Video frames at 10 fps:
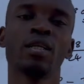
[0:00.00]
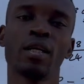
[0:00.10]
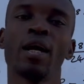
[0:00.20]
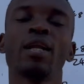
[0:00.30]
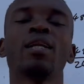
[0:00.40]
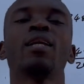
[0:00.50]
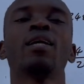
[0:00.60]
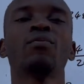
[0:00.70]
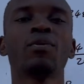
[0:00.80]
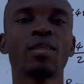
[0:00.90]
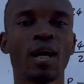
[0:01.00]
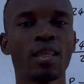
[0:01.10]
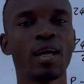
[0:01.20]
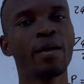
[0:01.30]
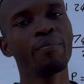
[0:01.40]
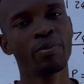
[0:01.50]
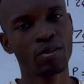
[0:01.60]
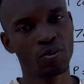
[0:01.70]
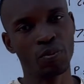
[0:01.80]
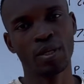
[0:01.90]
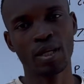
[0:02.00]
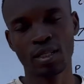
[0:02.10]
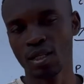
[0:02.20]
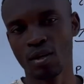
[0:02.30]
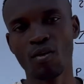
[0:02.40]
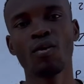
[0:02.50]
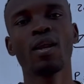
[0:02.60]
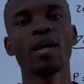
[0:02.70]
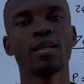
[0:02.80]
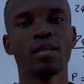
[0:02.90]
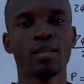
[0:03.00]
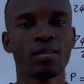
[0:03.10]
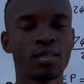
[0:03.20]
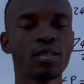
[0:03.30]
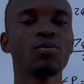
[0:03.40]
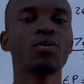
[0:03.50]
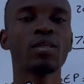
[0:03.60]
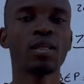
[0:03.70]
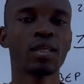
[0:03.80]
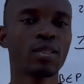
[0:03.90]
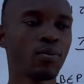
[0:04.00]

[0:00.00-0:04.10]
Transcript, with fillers: and learn with other students online see you on the next